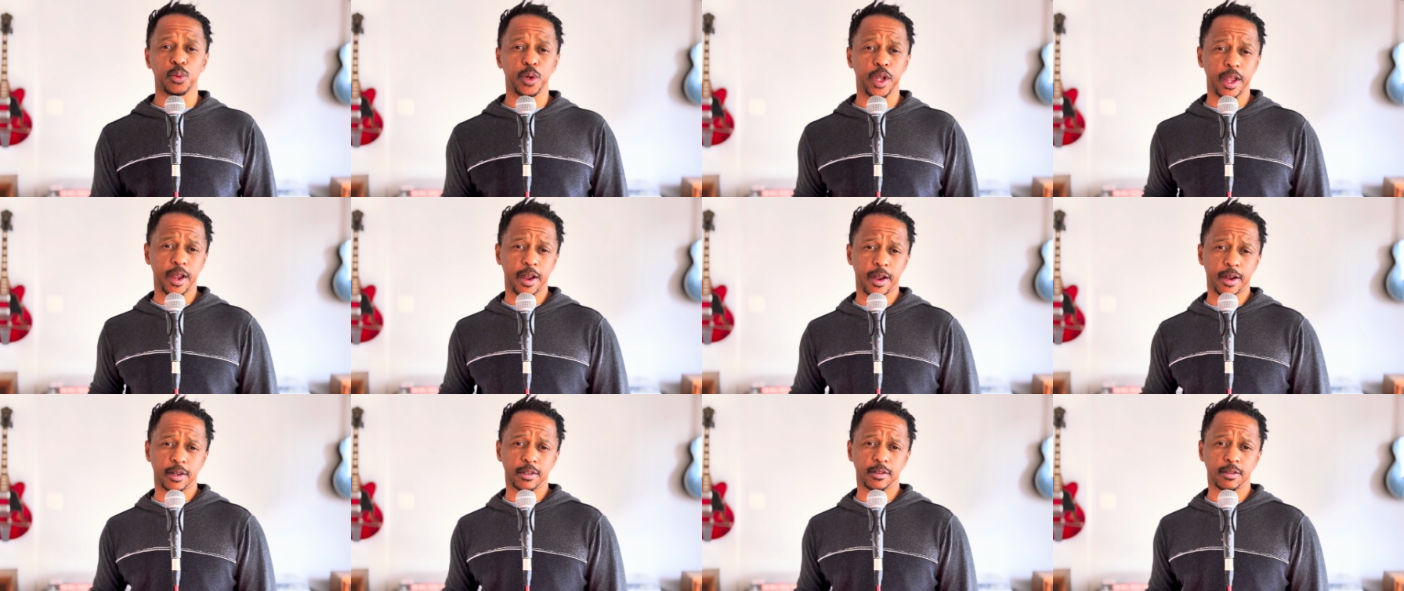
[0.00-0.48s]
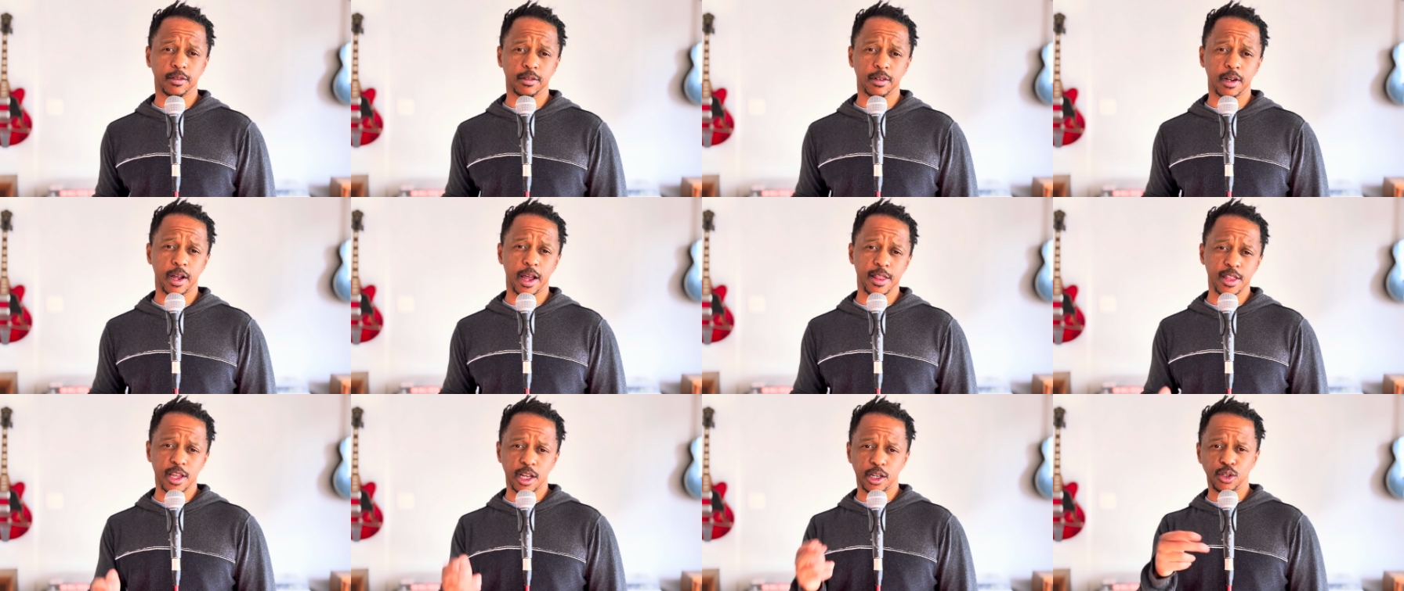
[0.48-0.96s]
week,
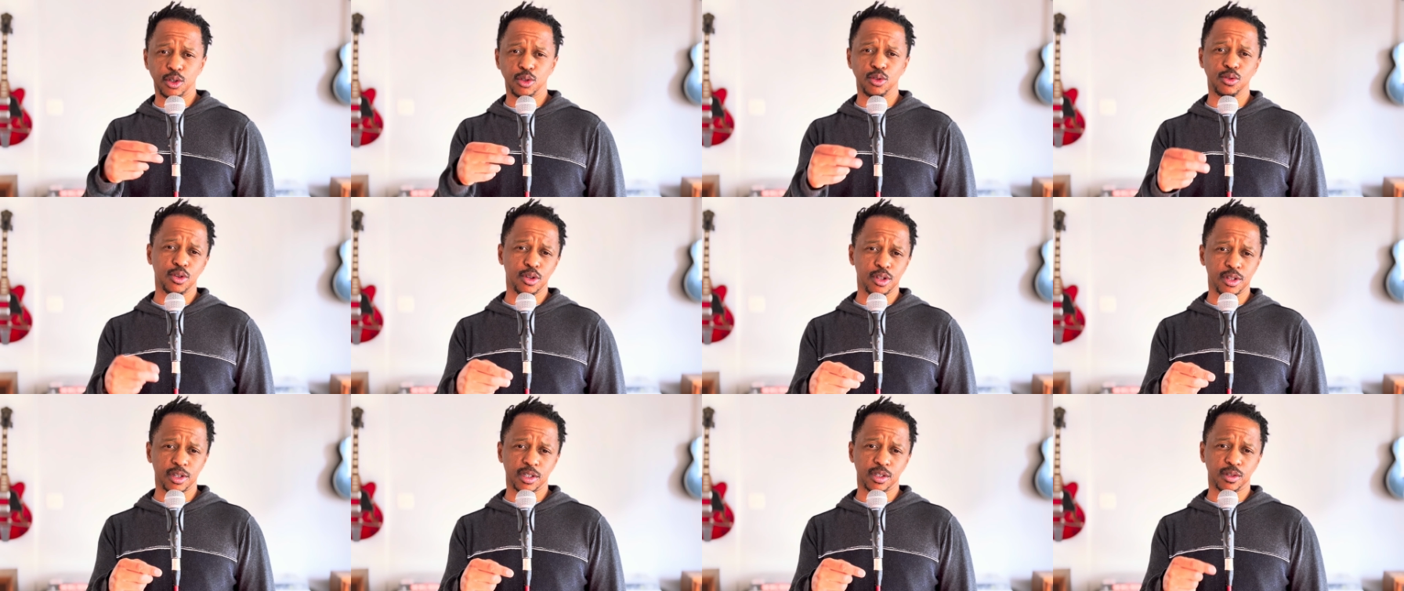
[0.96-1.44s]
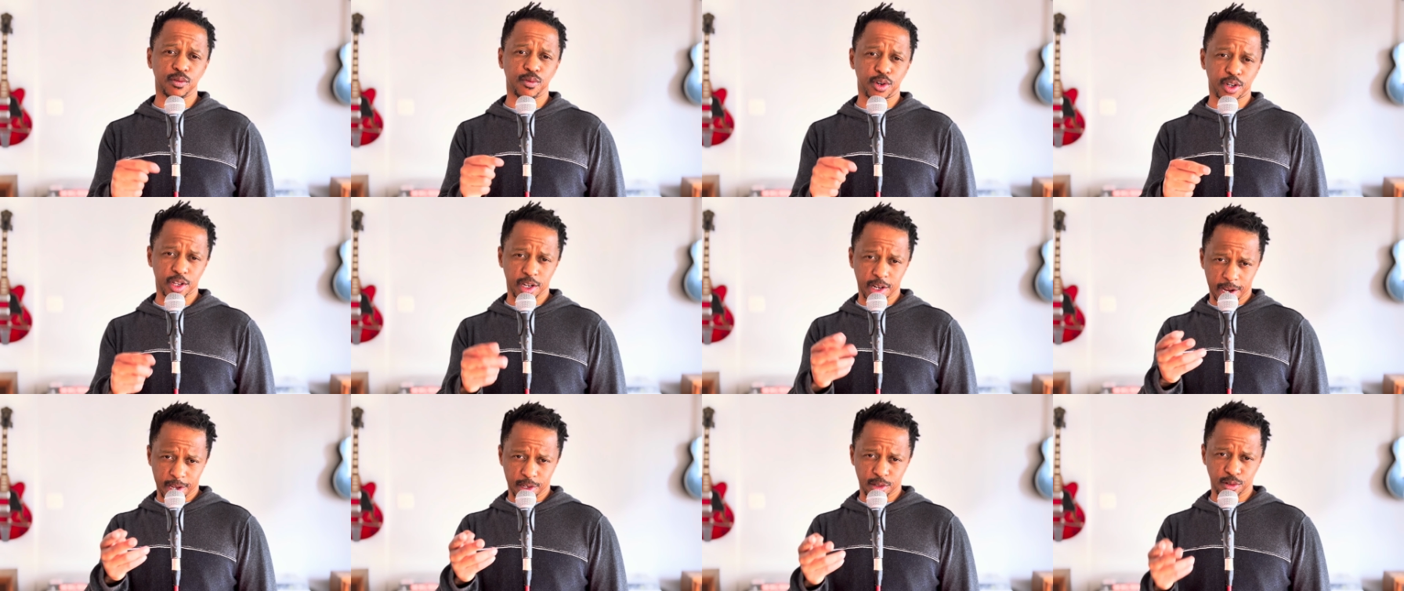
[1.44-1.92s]
and then you do this for
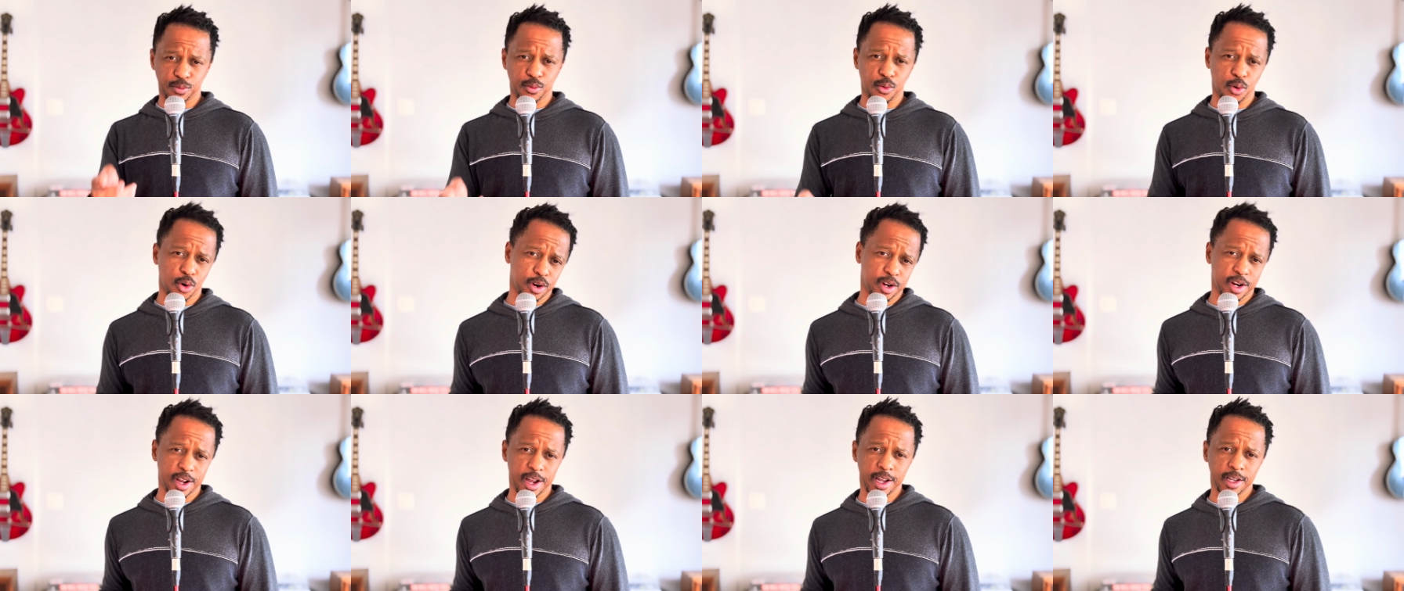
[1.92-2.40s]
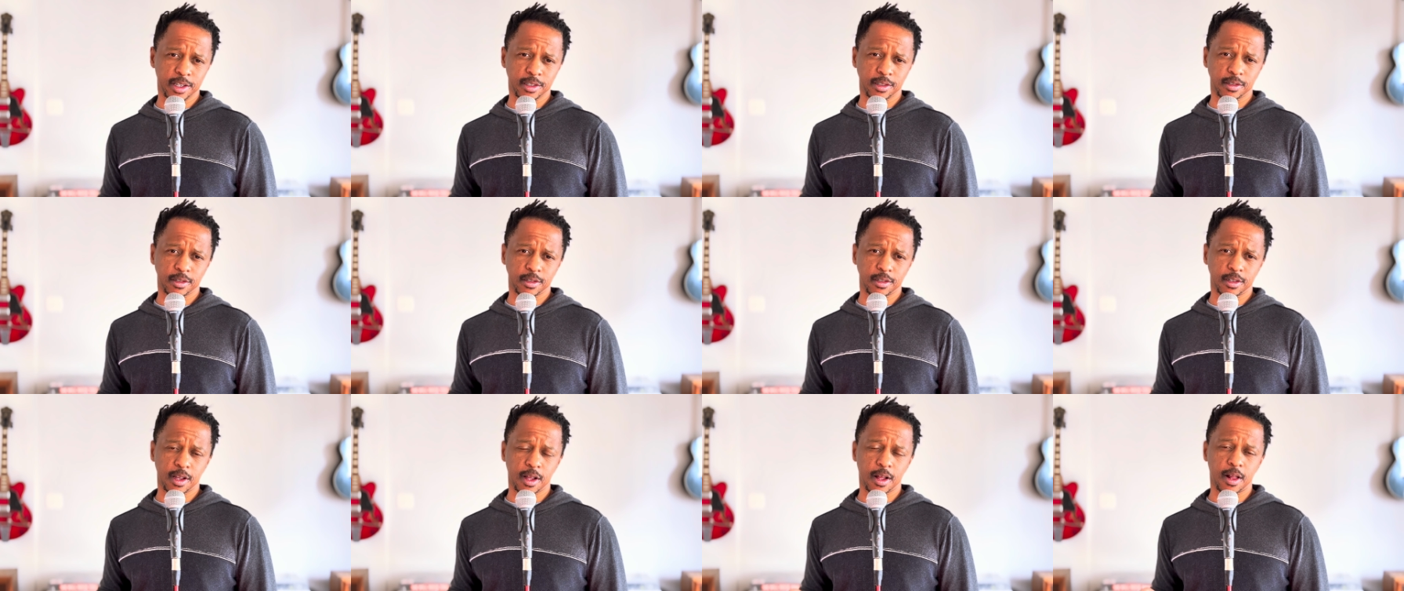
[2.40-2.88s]
the next 4
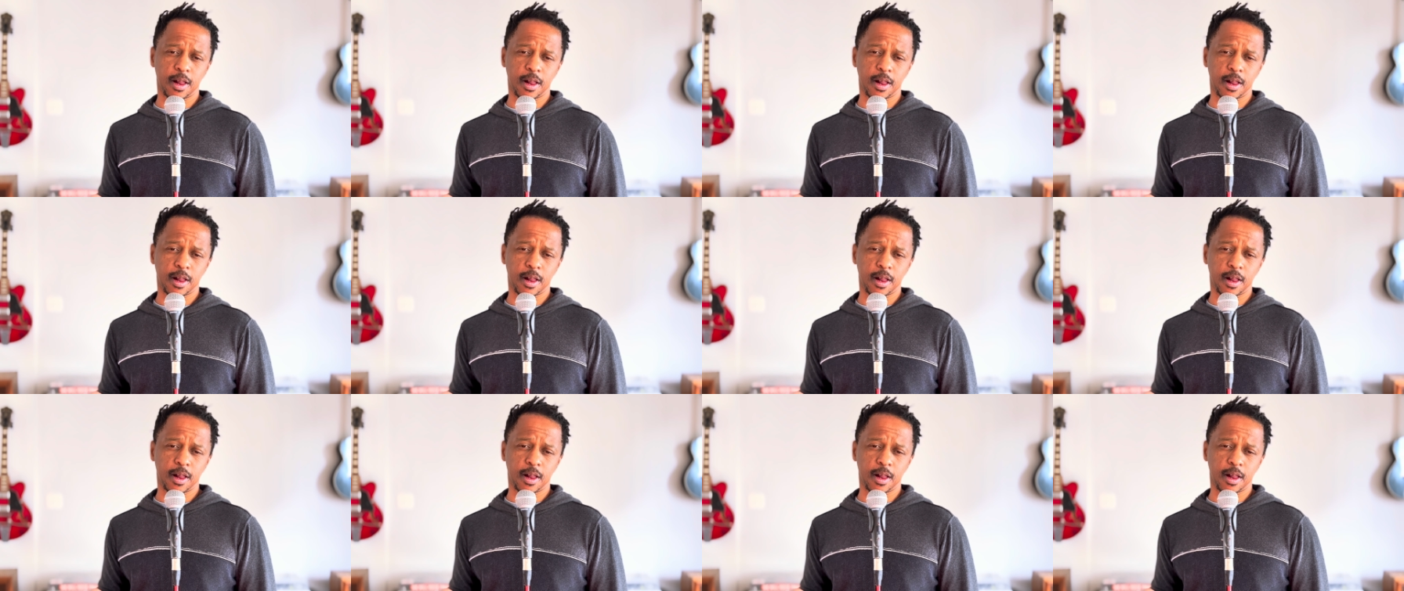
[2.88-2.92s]
days.